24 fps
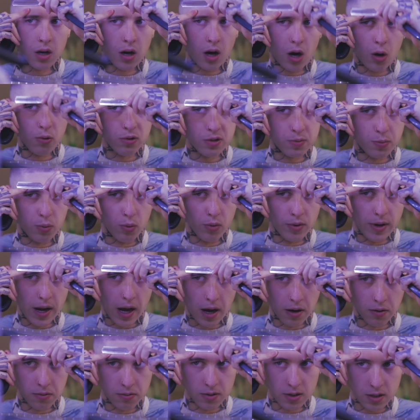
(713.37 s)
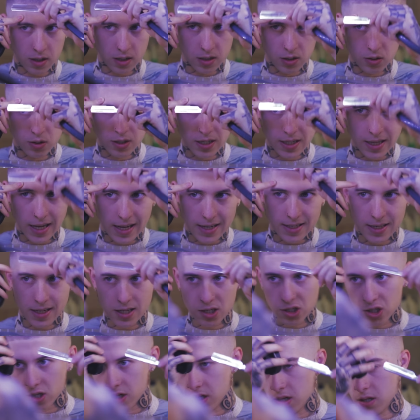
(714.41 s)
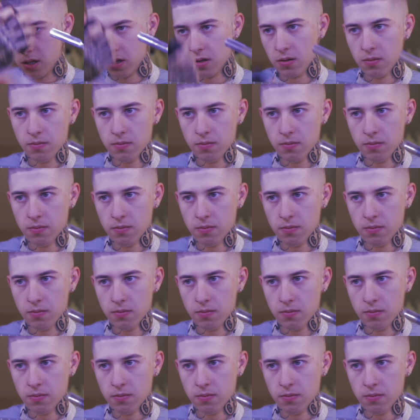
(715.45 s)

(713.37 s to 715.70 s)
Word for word: Always pull down, because you need that tension.